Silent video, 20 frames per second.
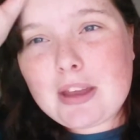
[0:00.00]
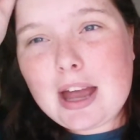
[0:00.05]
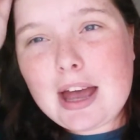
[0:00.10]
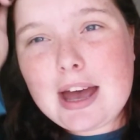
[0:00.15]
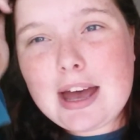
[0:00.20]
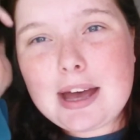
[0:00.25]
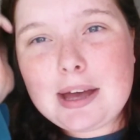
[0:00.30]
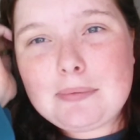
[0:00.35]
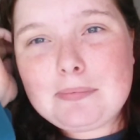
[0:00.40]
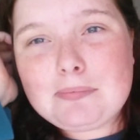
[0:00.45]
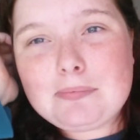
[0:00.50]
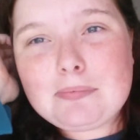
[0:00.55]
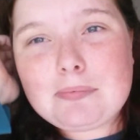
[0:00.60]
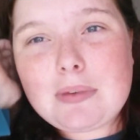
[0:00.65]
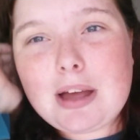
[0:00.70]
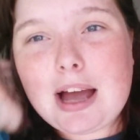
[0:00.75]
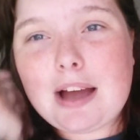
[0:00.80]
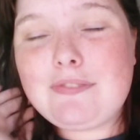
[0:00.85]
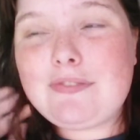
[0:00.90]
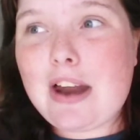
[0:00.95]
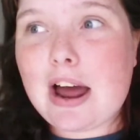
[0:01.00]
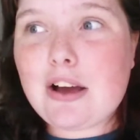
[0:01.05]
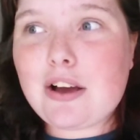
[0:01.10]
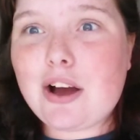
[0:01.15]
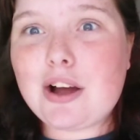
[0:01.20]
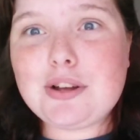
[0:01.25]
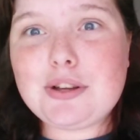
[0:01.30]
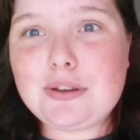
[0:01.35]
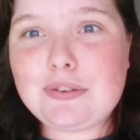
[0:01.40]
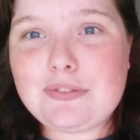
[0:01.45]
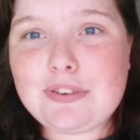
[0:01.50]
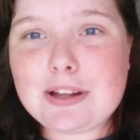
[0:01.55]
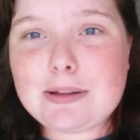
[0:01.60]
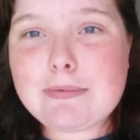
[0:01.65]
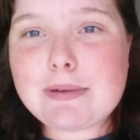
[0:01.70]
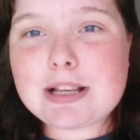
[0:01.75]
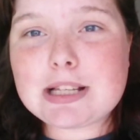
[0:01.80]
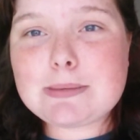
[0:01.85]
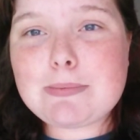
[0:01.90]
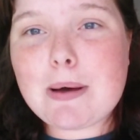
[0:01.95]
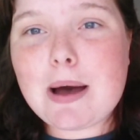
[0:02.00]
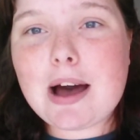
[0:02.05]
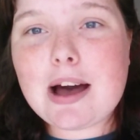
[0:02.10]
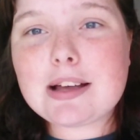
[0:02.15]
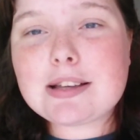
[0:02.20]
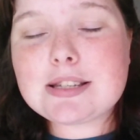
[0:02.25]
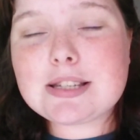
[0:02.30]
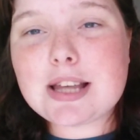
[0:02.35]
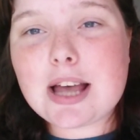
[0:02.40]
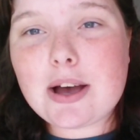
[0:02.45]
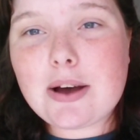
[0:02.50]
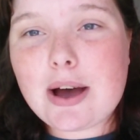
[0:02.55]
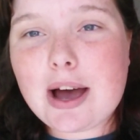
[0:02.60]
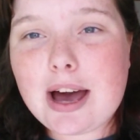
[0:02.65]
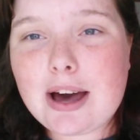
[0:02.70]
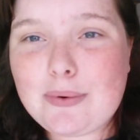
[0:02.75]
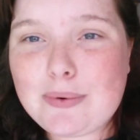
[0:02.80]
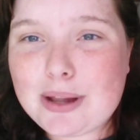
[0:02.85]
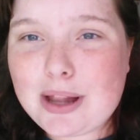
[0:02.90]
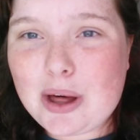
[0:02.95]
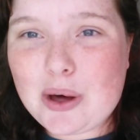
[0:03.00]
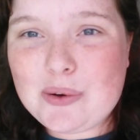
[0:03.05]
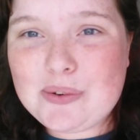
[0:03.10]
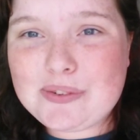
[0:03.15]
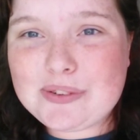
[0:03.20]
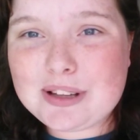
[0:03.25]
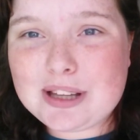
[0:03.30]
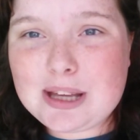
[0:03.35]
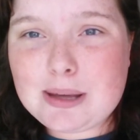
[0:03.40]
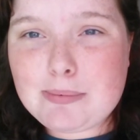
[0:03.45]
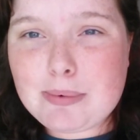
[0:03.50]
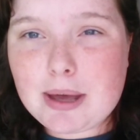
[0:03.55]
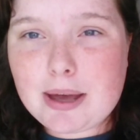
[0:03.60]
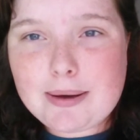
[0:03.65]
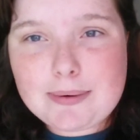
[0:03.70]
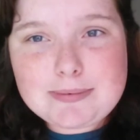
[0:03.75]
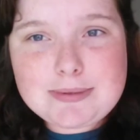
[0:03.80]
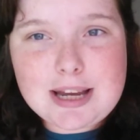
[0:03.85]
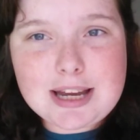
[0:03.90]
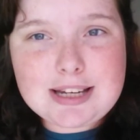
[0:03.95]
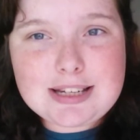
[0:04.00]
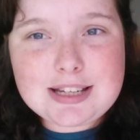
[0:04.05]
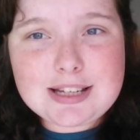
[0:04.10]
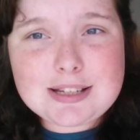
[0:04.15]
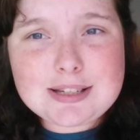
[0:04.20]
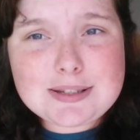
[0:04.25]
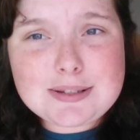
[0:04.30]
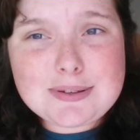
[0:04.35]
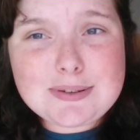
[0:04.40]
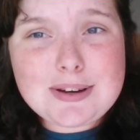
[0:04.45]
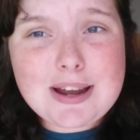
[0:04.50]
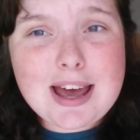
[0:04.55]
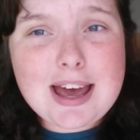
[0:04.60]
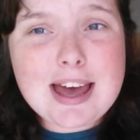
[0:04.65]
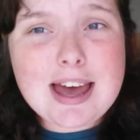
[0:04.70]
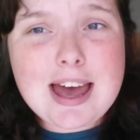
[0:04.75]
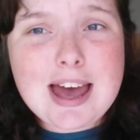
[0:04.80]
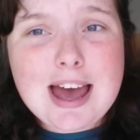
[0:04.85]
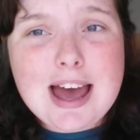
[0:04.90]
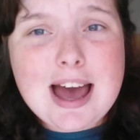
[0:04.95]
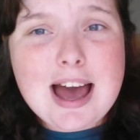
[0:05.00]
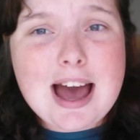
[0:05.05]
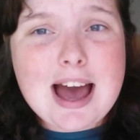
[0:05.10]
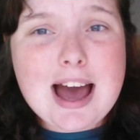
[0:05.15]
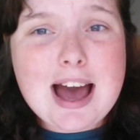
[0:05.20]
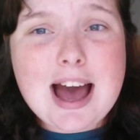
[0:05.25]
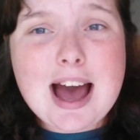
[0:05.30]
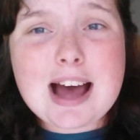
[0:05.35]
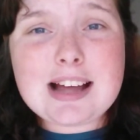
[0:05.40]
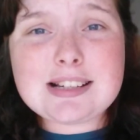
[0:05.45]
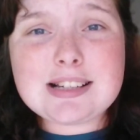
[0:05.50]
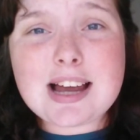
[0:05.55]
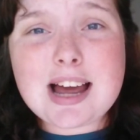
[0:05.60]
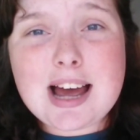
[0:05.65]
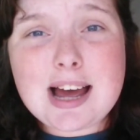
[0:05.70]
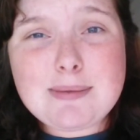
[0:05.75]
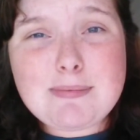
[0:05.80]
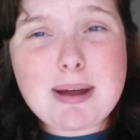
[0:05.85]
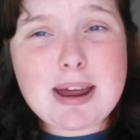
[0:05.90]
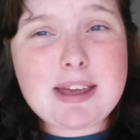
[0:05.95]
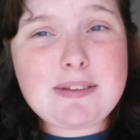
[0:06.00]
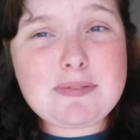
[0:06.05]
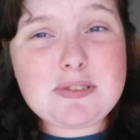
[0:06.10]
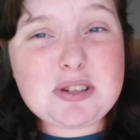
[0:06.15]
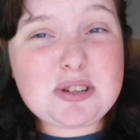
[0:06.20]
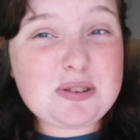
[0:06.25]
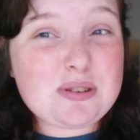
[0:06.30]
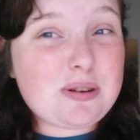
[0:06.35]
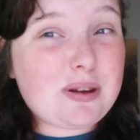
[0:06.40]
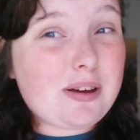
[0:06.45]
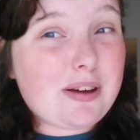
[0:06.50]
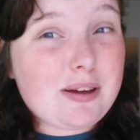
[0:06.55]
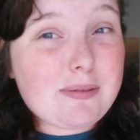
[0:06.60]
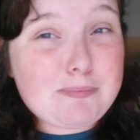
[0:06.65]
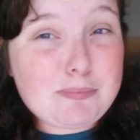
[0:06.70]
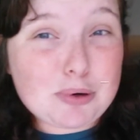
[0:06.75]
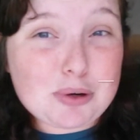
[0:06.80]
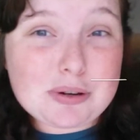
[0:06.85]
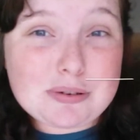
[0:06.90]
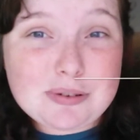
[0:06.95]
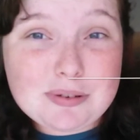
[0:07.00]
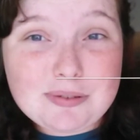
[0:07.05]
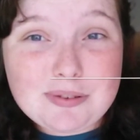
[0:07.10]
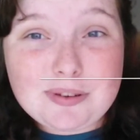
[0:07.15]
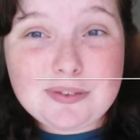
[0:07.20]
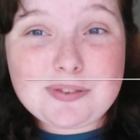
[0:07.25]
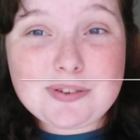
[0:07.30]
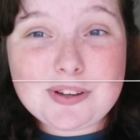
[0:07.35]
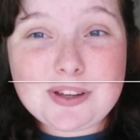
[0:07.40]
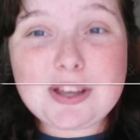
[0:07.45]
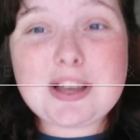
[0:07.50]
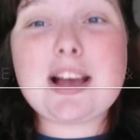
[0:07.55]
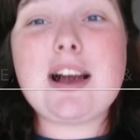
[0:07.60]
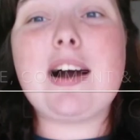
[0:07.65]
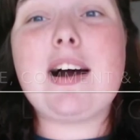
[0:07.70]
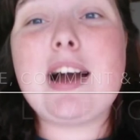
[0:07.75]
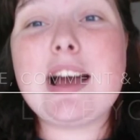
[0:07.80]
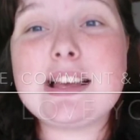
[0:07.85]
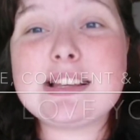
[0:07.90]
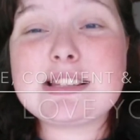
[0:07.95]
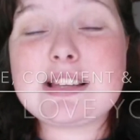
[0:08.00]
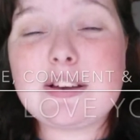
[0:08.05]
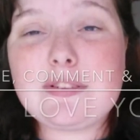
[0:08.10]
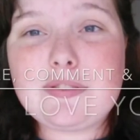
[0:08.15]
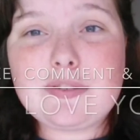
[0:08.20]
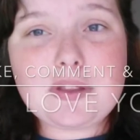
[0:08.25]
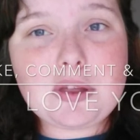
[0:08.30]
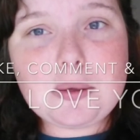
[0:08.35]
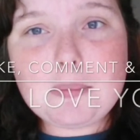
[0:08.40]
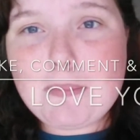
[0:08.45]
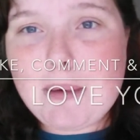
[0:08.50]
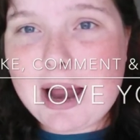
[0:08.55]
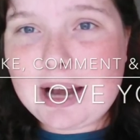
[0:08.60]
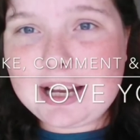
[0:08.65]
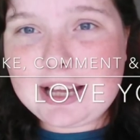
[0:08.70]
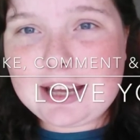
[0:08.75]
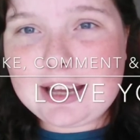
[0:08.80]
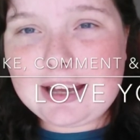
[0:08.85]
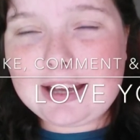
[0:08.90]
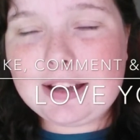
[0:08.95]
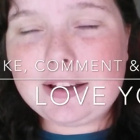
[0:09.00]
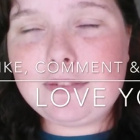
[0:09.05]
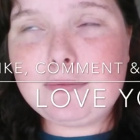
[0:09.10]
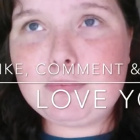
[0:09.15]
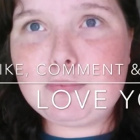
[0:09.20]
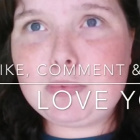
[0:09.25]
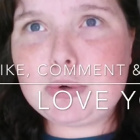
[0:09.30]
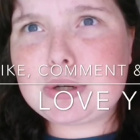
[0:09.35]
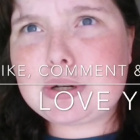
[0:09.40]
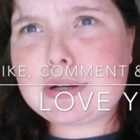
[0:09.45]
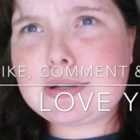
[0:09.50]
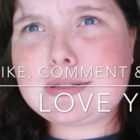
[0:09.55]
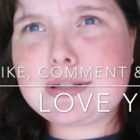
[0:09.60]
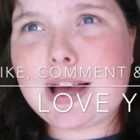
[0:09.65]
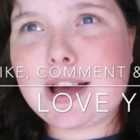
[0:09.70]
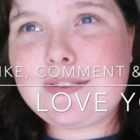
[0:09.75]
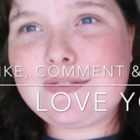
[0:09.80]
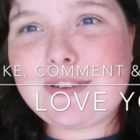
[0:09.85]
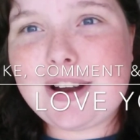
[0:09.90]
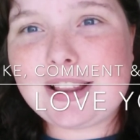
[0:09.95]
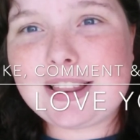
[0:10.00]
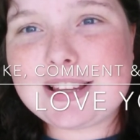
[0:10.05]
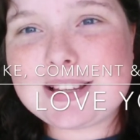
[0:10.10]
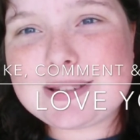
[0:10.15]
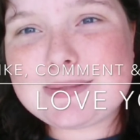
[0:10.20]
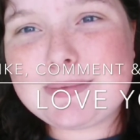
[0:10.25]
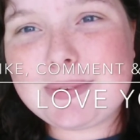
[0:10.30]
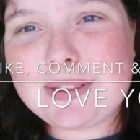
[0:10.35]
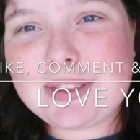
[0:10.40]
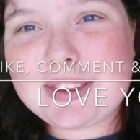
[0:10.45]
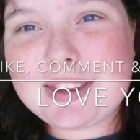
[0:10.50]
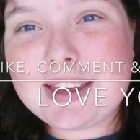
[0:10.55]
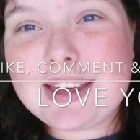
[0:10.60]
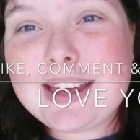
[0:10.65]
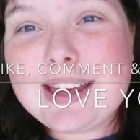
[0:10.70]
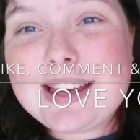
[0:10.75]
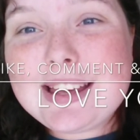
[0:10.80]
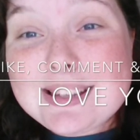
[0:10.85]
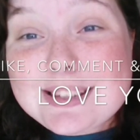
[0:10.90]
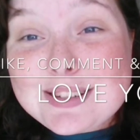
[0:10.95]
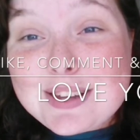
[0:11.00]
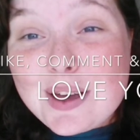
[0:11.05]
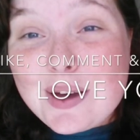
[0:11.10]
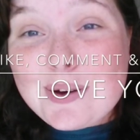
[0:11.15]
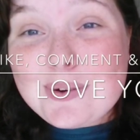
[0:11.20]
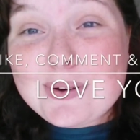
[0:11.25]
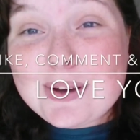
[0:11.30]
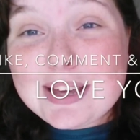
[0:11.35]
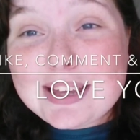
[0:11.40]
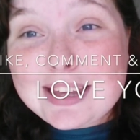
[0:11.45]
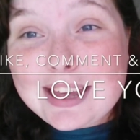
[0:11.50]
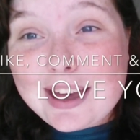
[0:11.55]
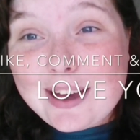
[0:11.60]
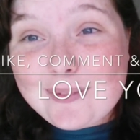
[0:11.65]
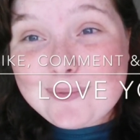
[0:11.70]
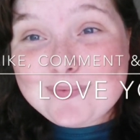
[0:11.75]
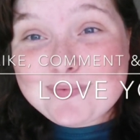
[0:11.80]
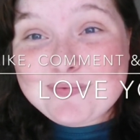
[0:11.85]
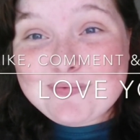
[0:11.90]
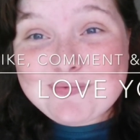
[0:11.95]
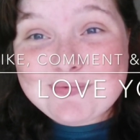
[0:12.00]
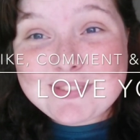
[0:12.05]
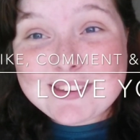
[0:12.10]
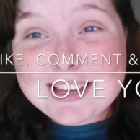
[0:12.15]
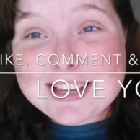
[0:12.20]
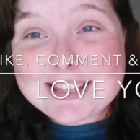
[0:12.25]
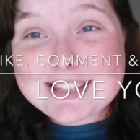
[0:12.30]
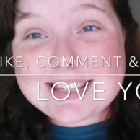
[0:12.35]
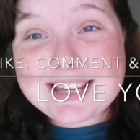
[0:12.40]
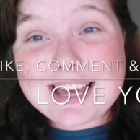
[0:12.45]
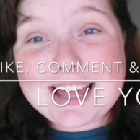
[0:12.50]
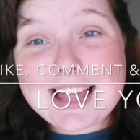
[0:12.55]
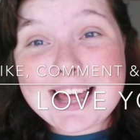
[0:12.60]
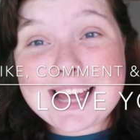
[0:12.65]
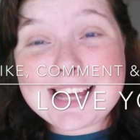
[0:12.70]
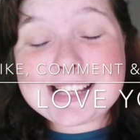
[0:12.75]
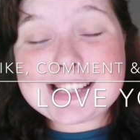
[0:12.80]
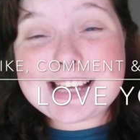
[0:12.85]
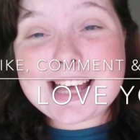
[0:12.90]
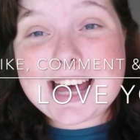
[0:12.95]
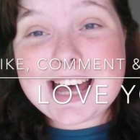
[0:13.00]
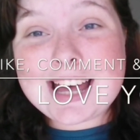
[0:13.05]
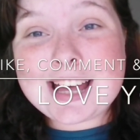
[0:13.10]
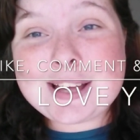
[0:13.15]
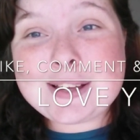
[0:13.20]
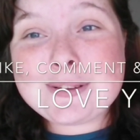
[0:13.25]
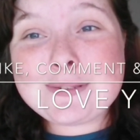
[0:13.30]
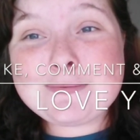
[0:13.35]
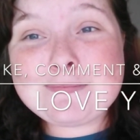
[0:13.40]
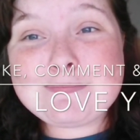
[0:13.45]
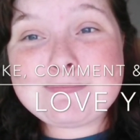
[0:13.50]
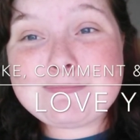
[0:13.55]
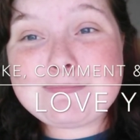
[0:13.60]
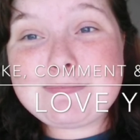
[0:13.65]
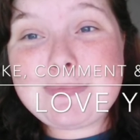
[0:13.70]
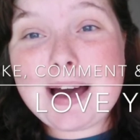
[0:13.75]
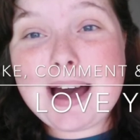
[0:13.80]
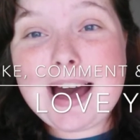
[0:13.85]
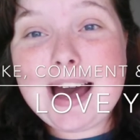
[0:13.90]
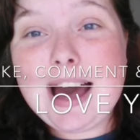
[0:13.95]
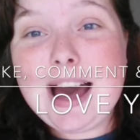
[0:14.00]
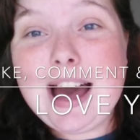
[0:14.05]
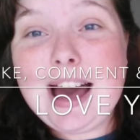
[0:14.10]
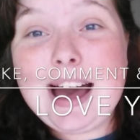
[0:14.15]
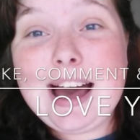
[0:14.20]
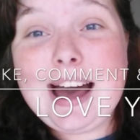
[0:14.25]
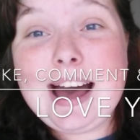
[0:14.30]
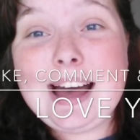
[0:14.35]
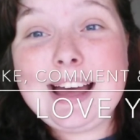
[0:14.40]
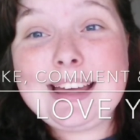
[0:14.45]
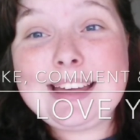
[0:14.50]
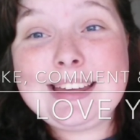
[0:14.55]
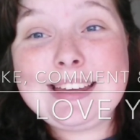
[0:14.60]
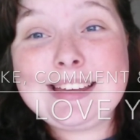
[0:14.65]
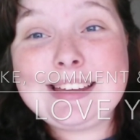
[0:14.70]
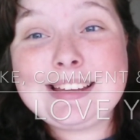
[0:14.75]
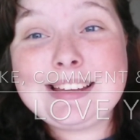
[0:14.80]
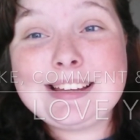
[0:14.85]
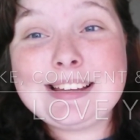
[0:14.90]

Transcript: I've now got a new filming spot, so I will hopefully be updating sooner, and I might even do a book review for you guys of the many books that I've read this month. So yeah, see you later. Bye!